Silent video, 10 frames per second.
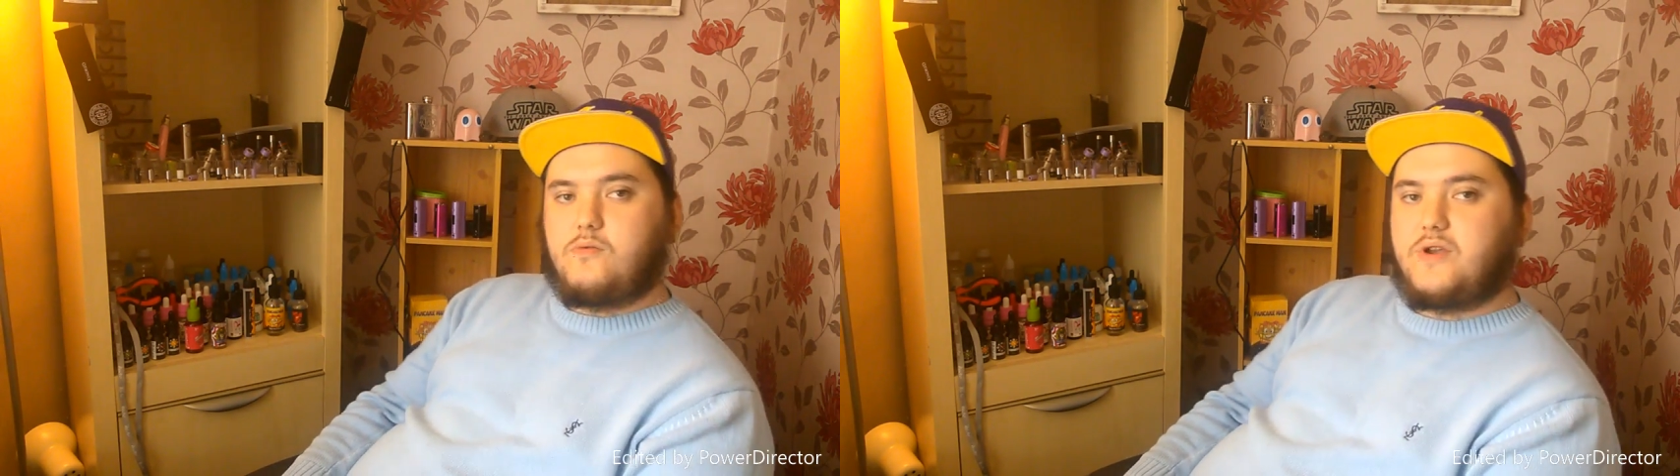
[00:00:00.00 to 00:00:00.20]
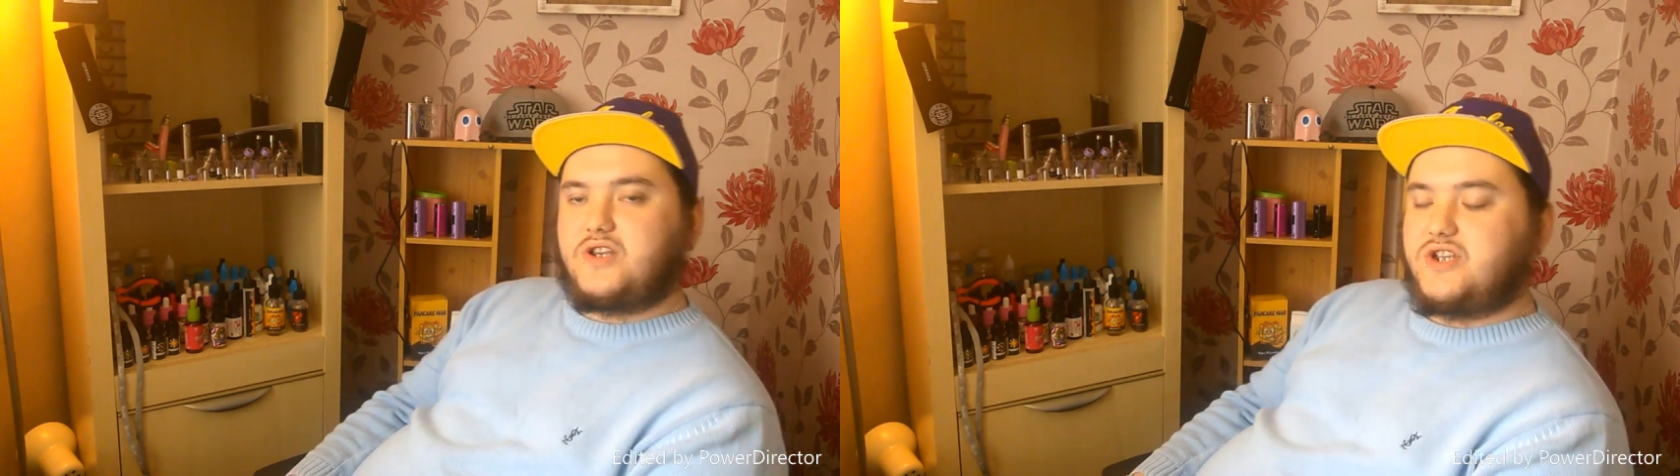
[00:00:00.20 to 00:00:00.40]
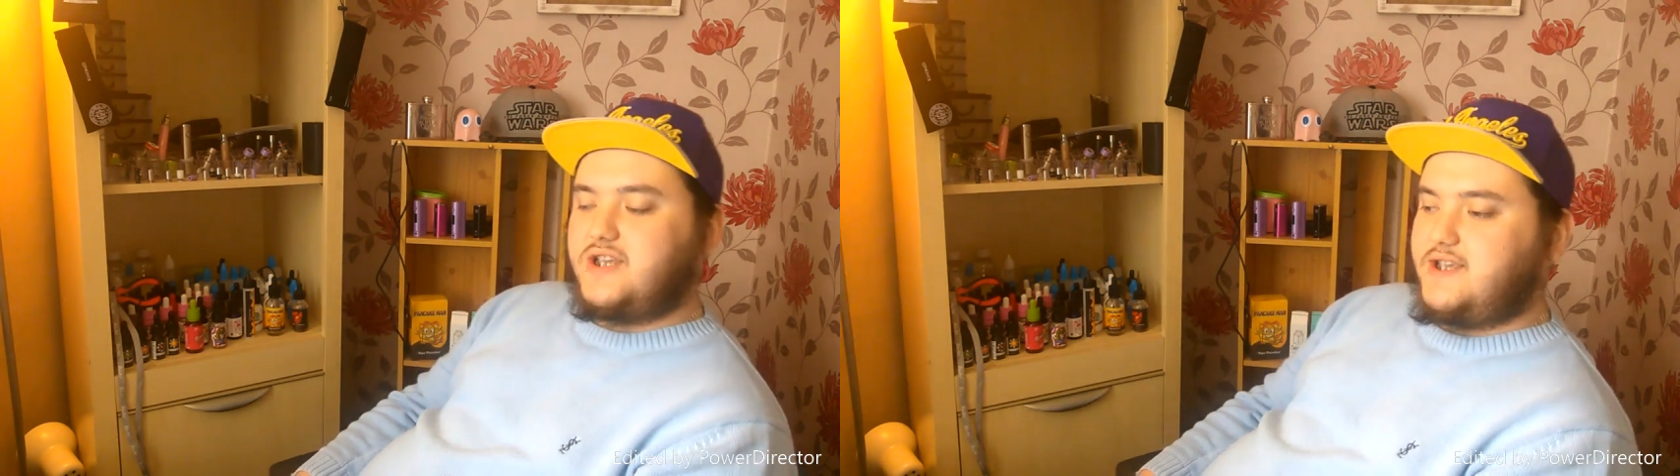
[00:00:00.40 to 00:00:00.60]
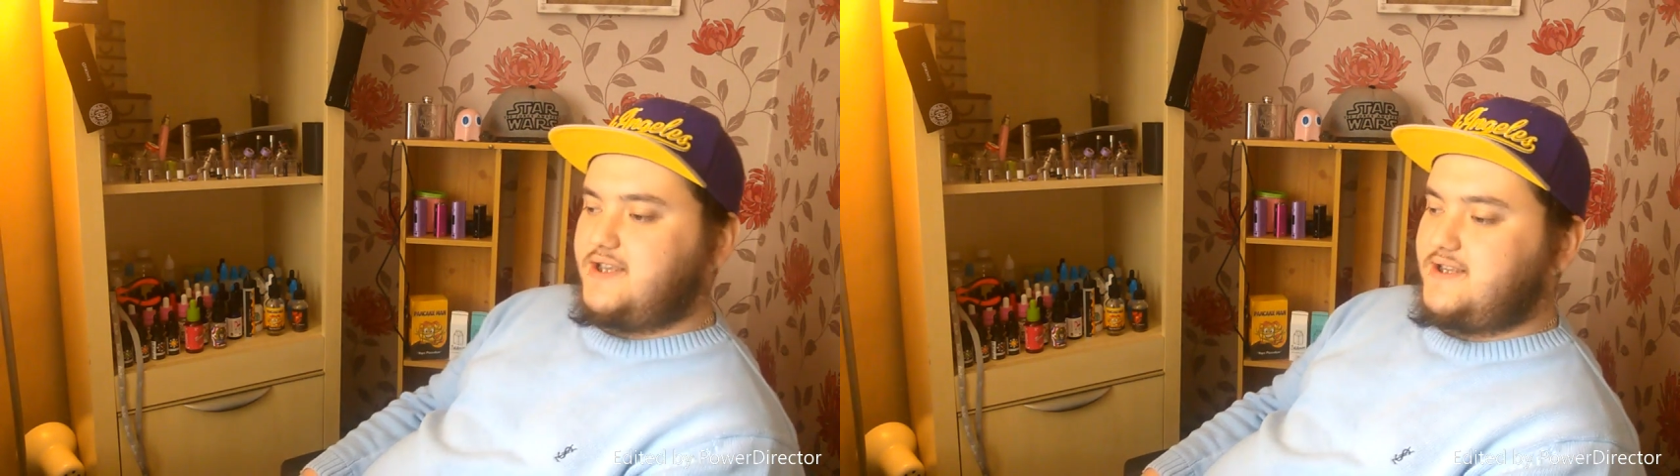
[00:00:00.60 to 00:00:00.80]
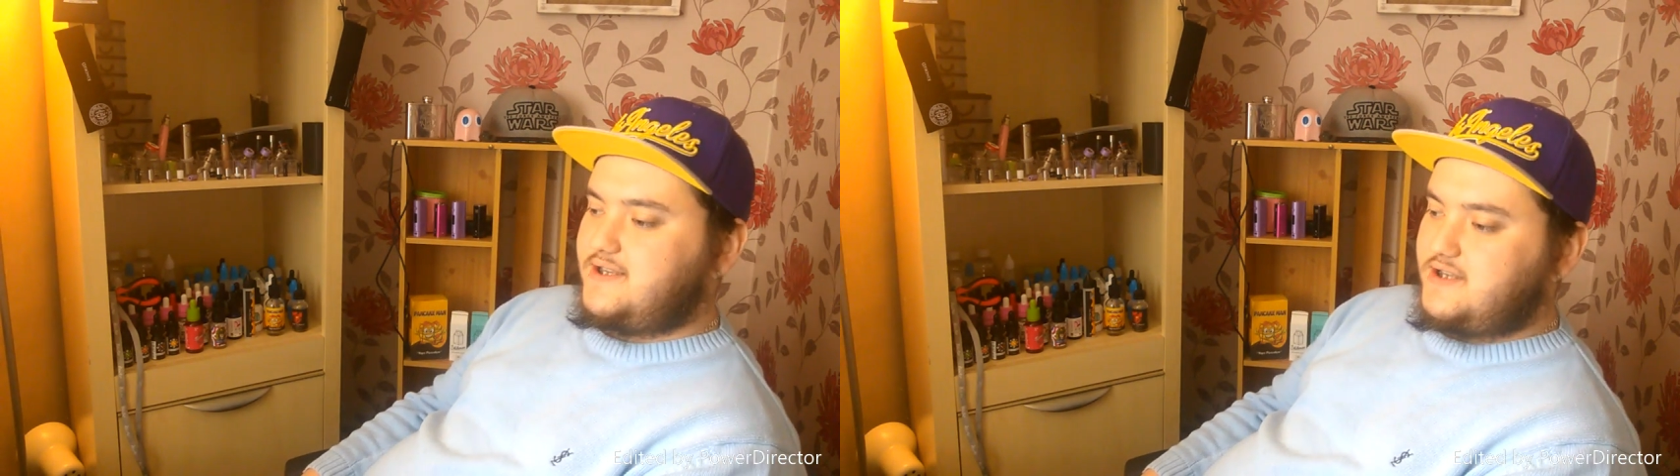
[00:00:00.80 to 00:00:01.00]
which
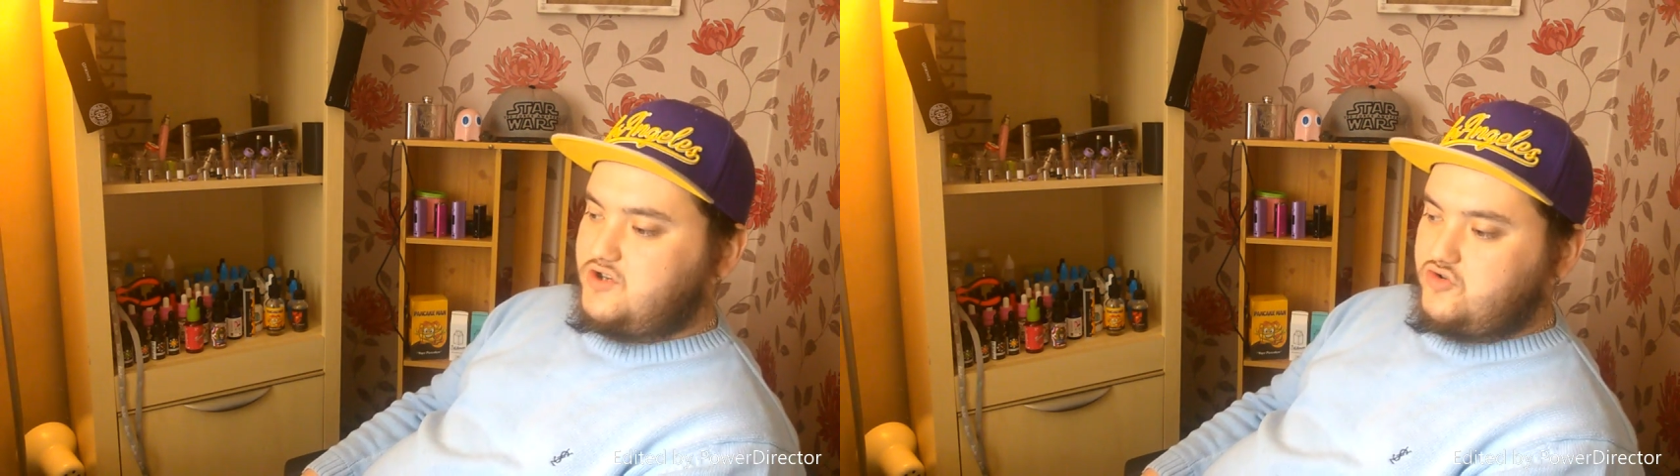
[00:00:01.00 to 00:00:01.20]
is